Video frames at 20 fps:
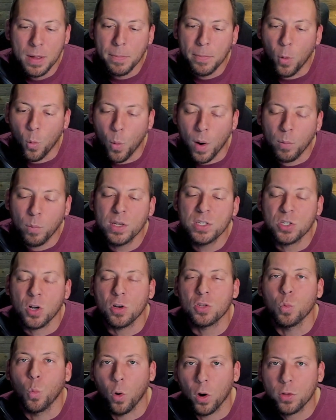But when we
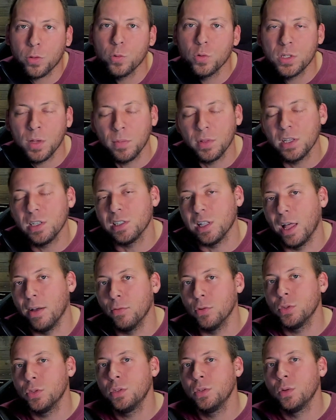start to work through some of these
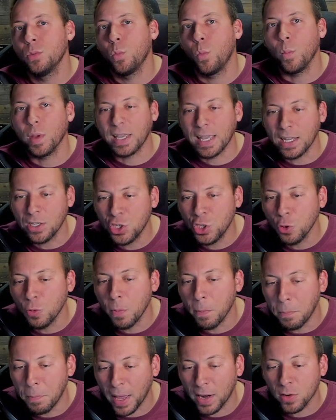levels, when we get to
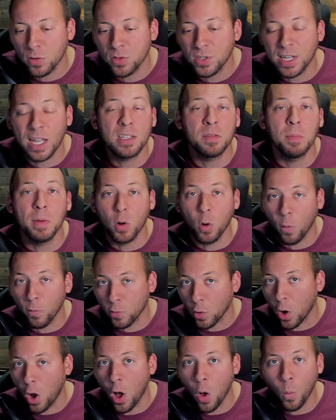better sentiment
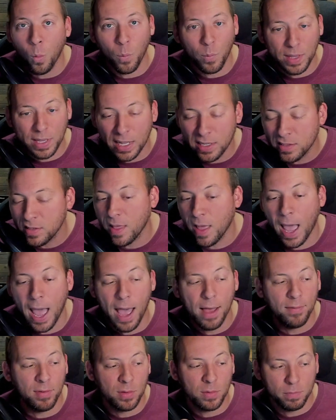overall, when we get to the
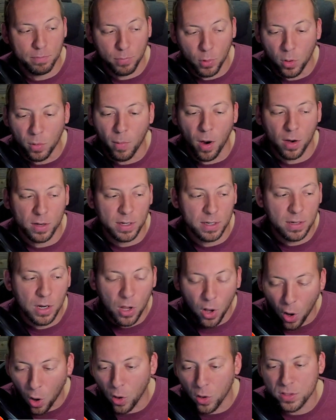halving, bull market,
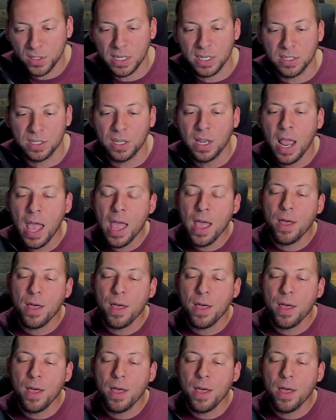alt season,